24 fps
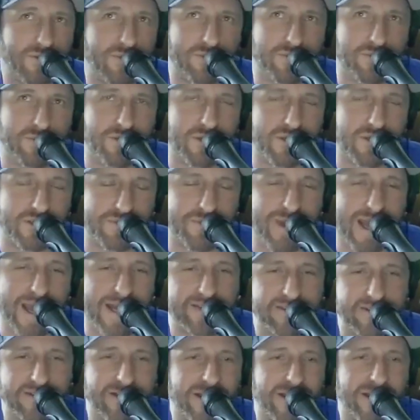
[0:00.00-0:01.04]
took us
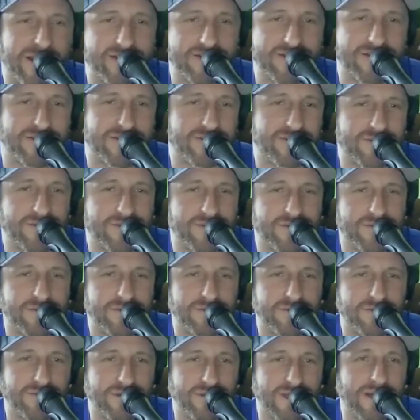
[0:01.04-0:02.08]
back to the answer
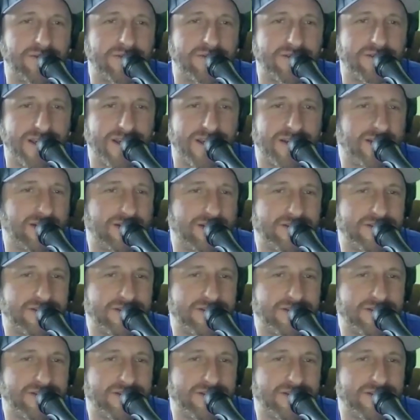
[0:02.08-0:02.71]
without saying it,